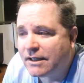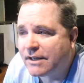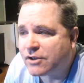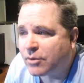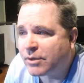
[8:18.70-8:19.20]

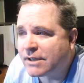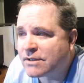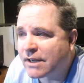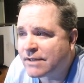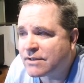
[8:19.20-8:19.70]
Interpreting
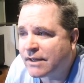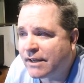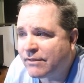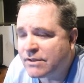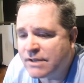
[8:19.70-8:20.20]
signs in the
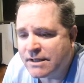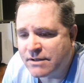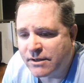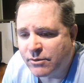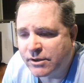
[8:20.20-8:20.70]
heavens
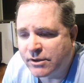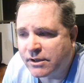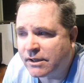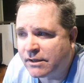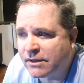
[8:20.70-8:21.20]
easy when you
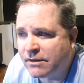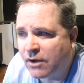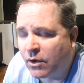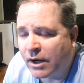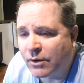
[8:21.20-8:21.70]

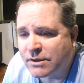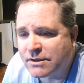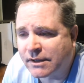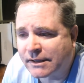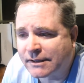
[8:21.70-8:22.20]
know how it's
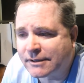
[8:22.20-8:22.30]
done.